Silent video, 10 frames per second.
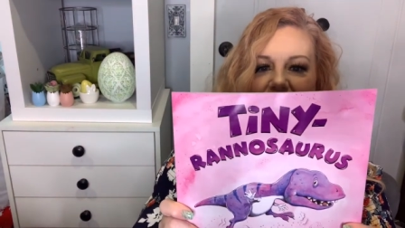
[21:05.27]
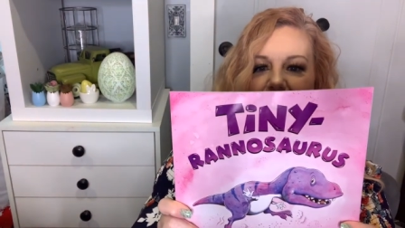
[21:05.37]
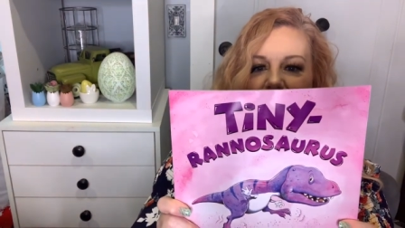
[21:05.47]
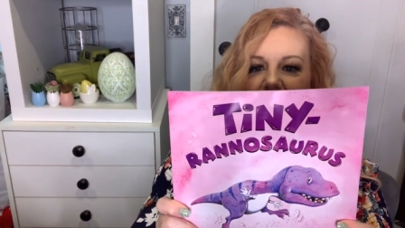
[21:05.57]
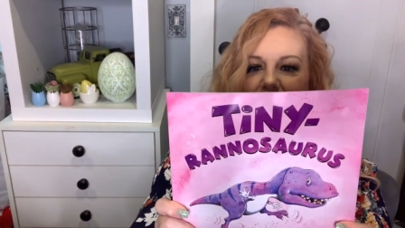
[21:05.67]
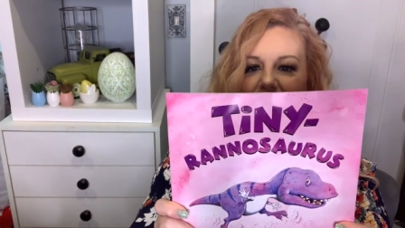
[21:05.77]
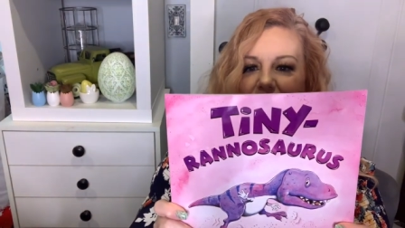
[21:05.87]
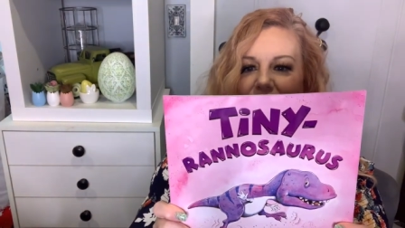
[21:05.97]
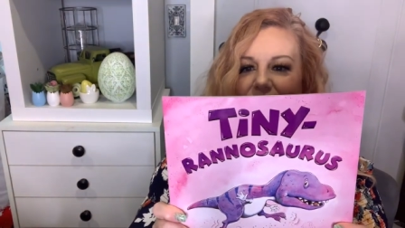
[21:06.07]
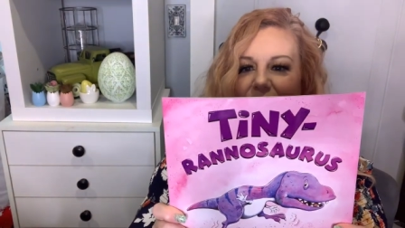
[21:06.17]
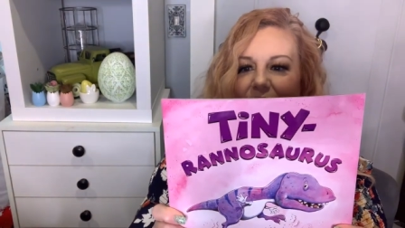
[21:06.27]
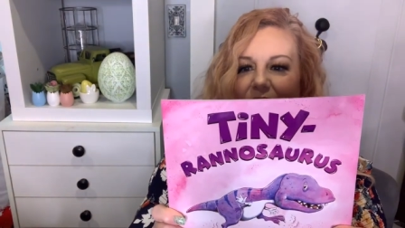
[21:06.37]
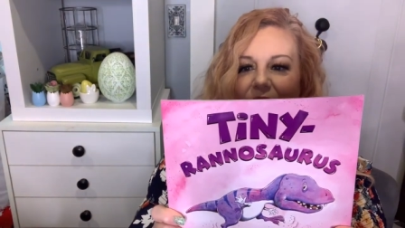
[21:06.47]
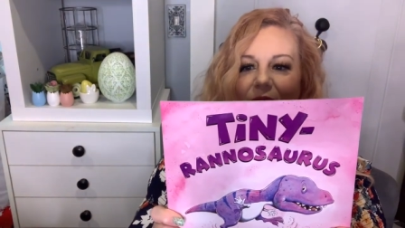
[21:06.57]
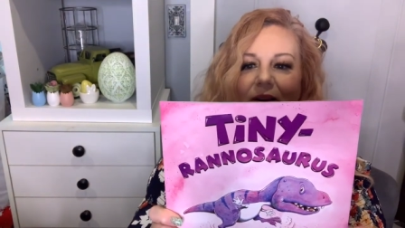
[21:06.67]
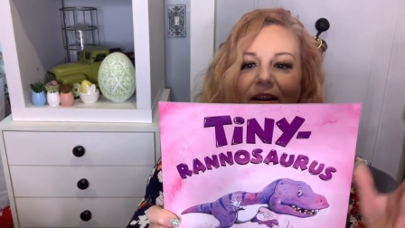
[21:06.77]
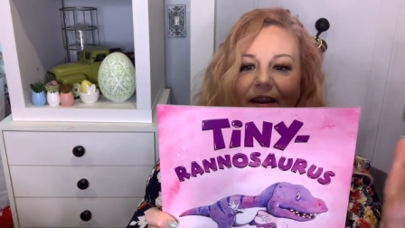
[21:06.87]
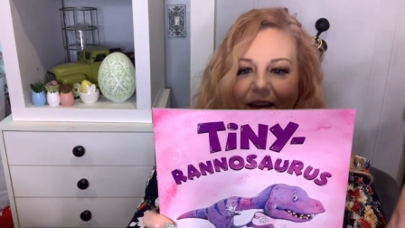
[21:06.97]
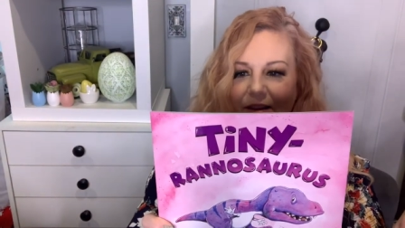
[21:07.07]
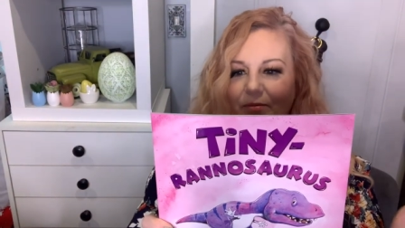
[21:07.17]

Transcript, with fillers: Many, many years ago, again,